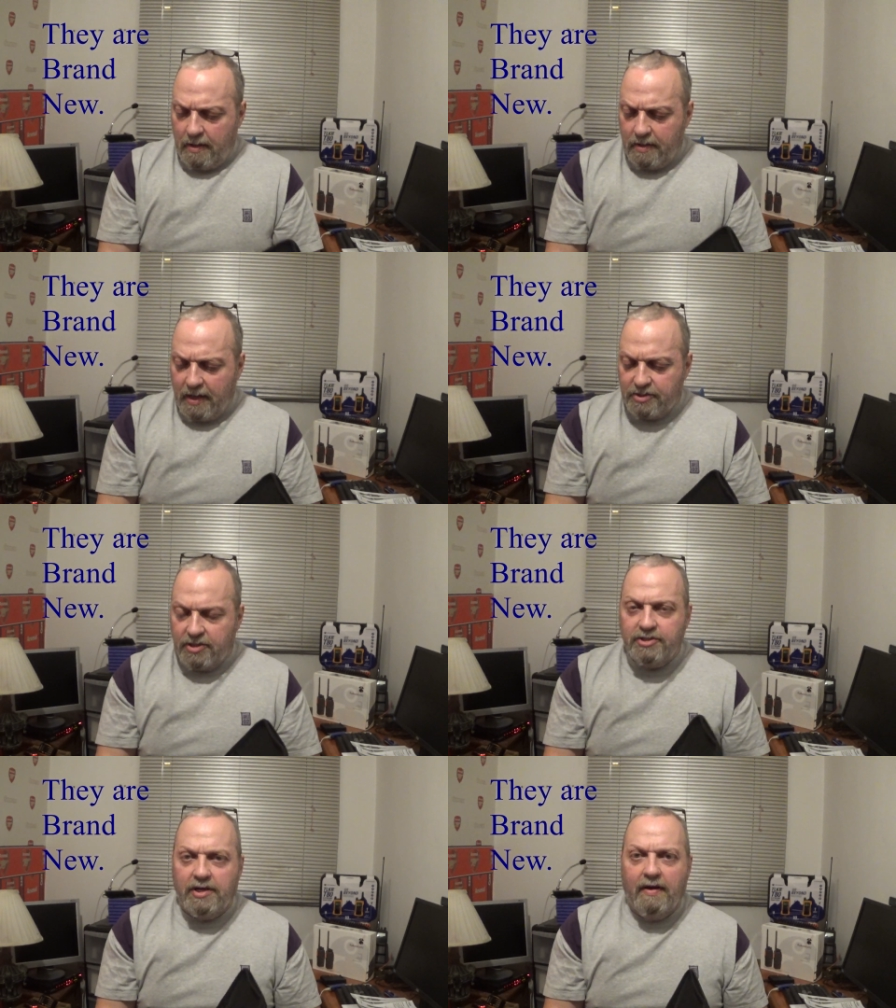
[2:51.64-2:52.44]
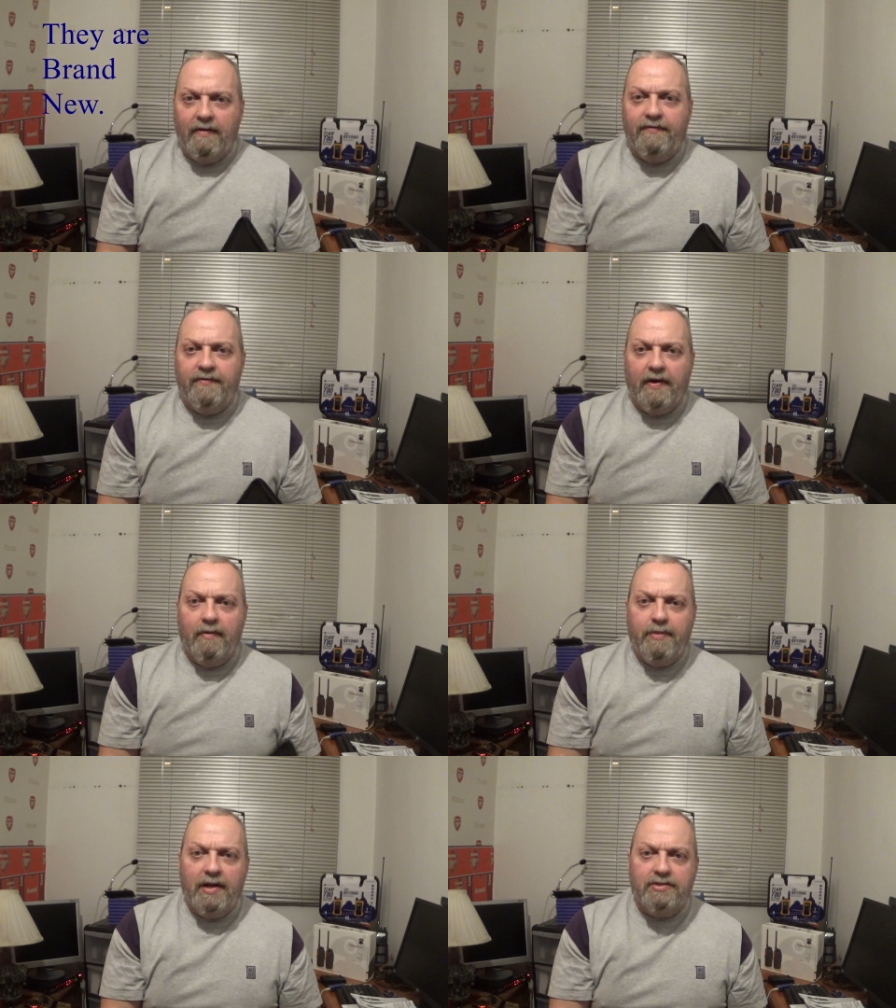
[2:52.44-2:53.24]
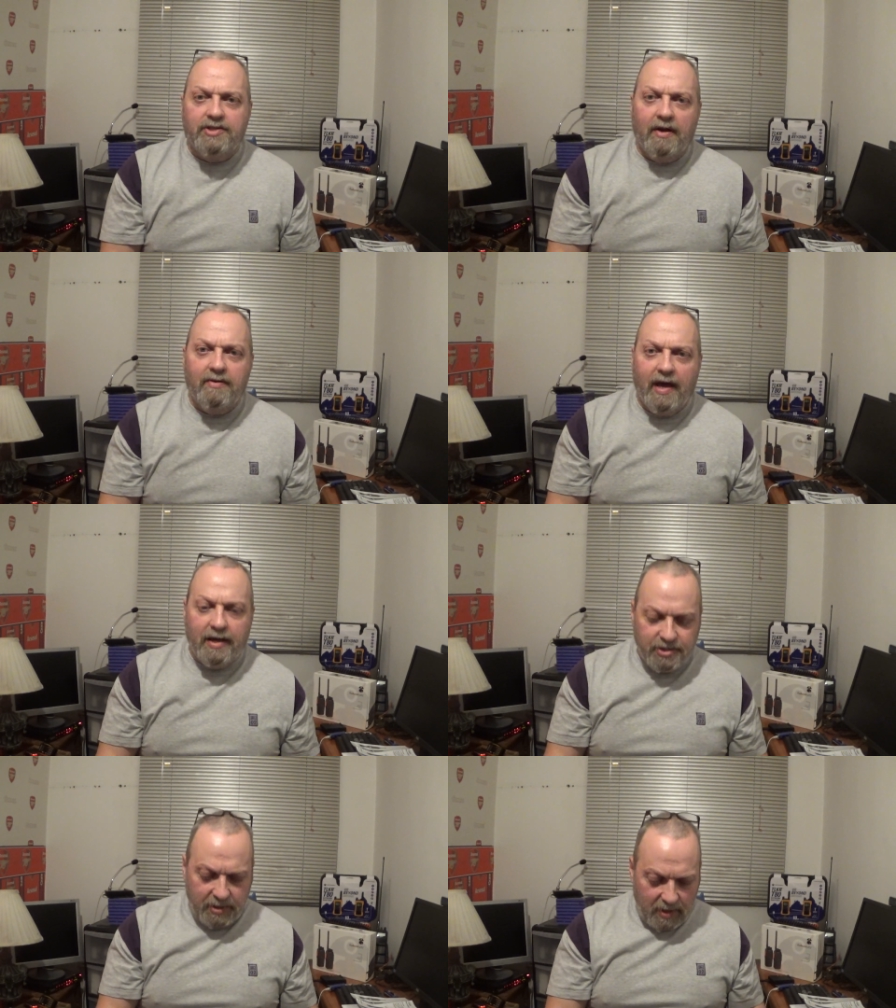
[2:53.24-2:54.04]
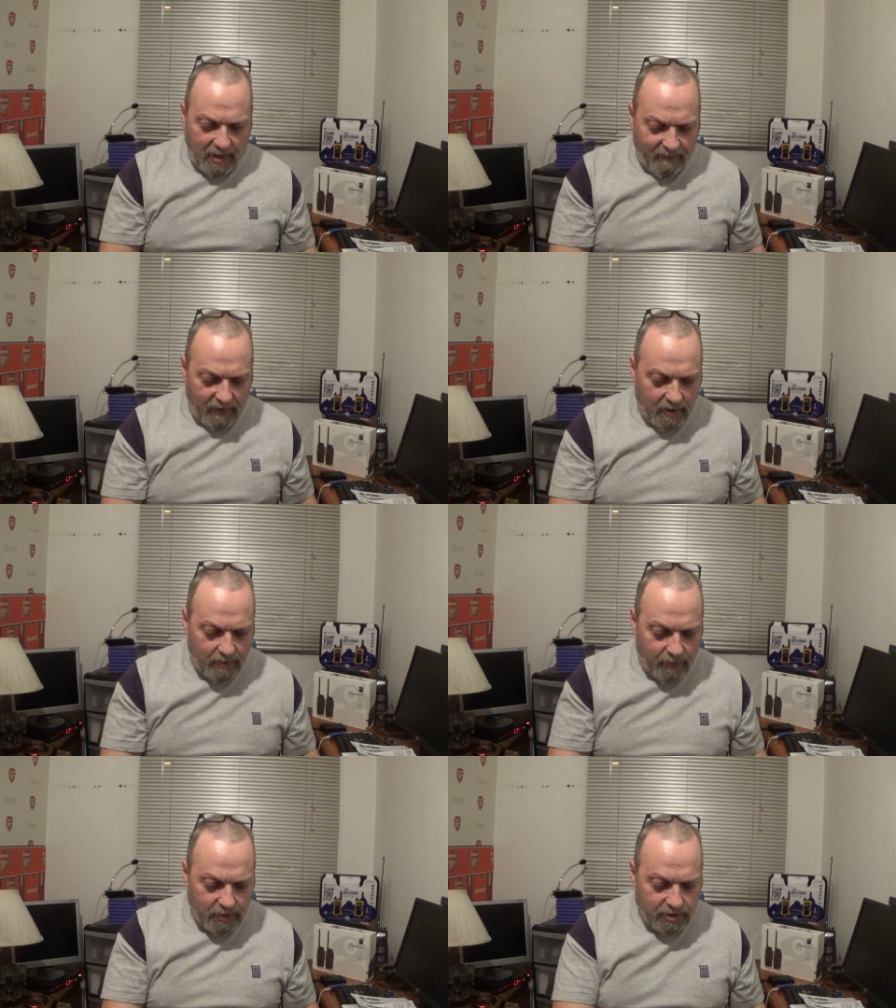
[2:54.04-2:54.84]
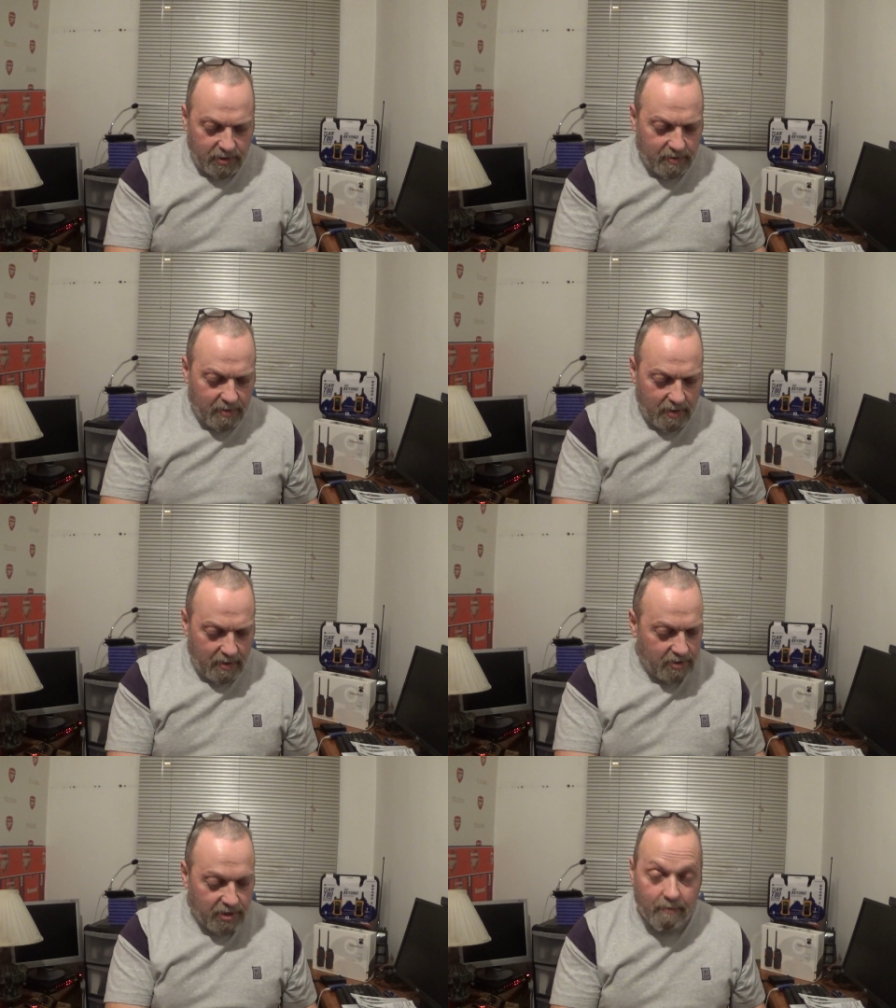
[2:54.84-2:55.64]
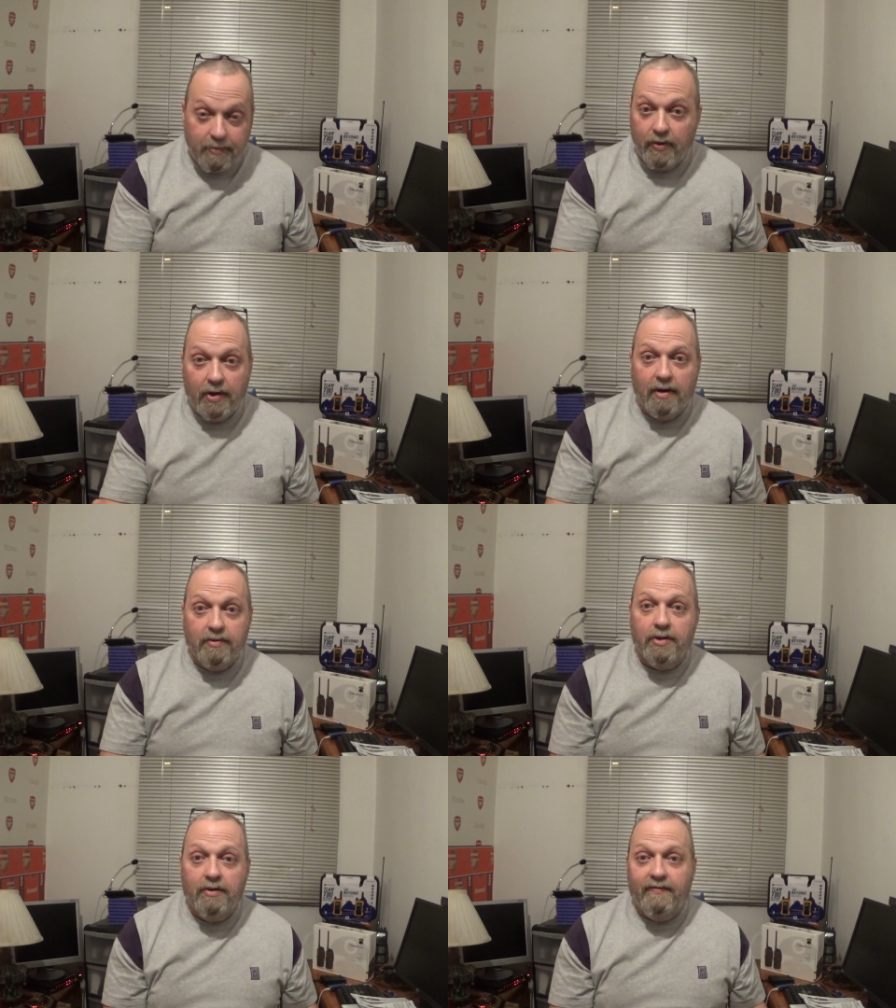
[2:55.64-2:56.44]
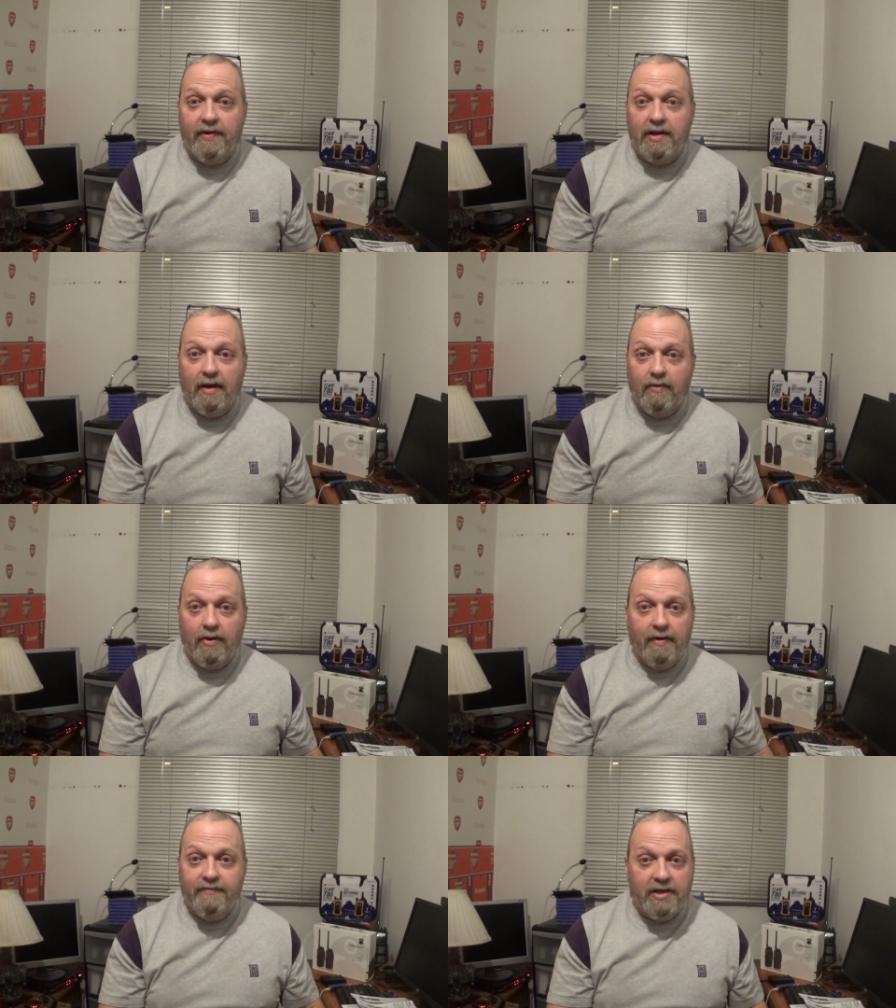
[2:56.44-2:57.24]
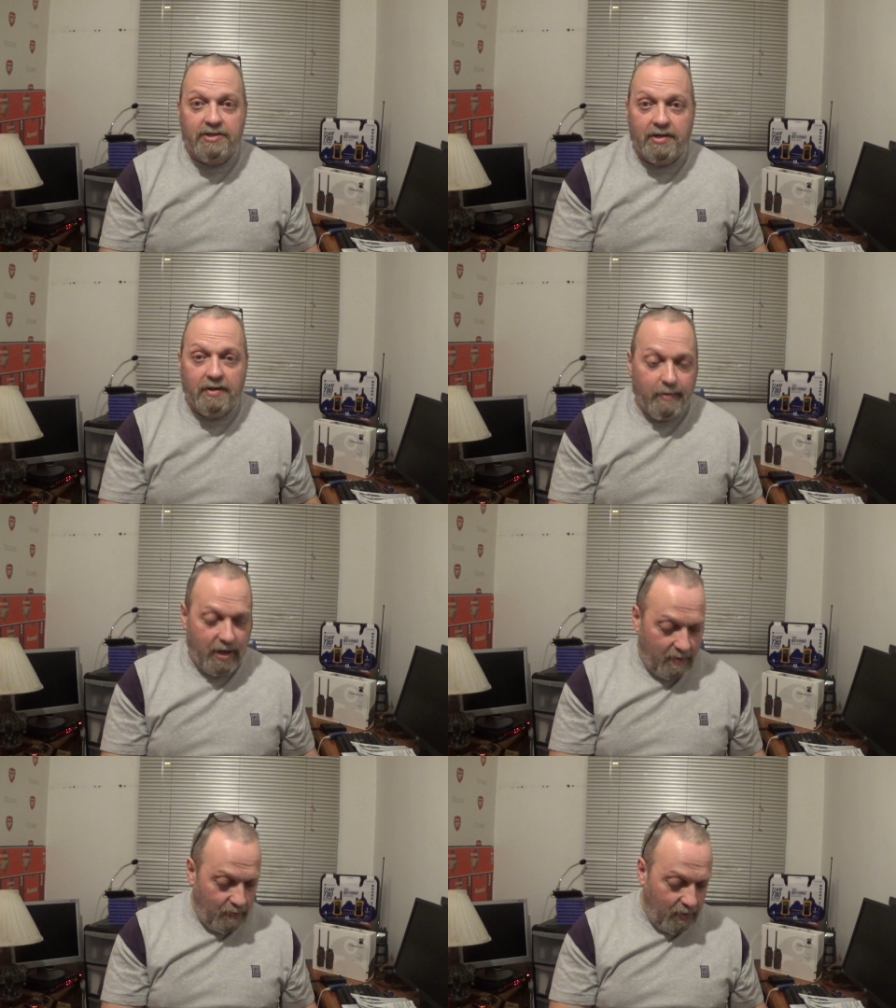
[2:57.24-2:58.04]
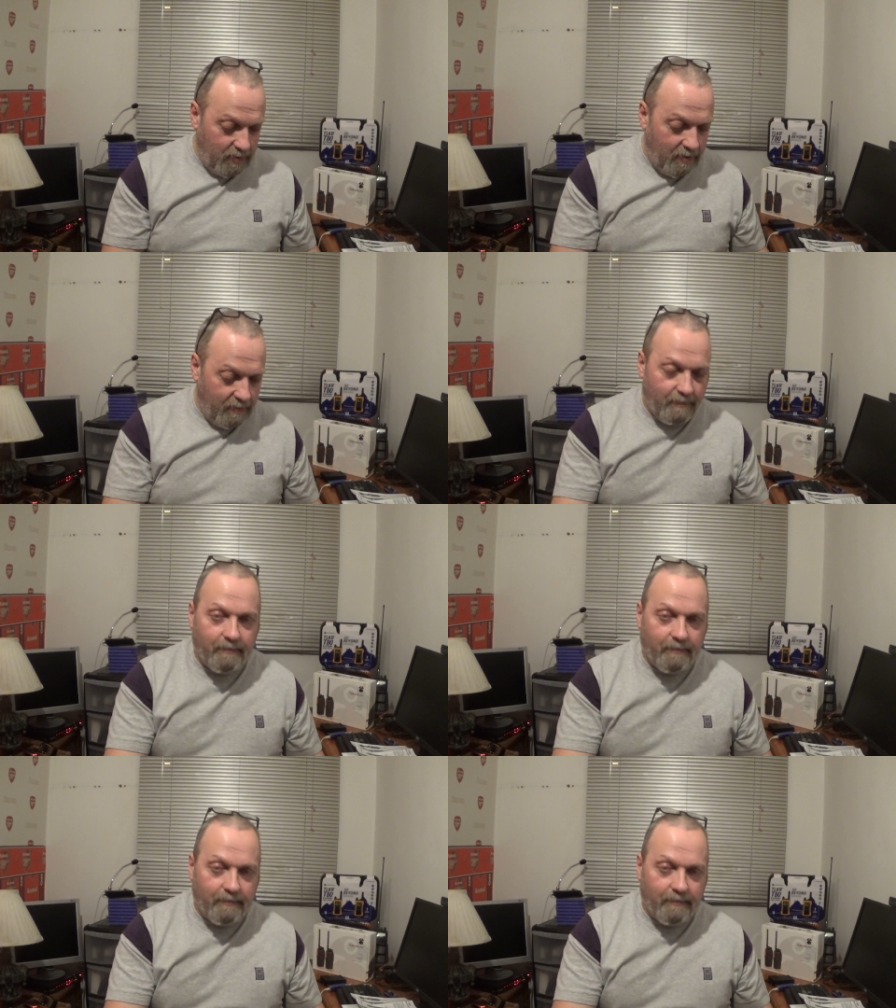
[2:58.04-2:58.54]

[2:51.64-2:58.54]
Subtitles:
That's a set of Binatone Action 1100s. At some point I'll do a video on. I've tested them out and whatnot.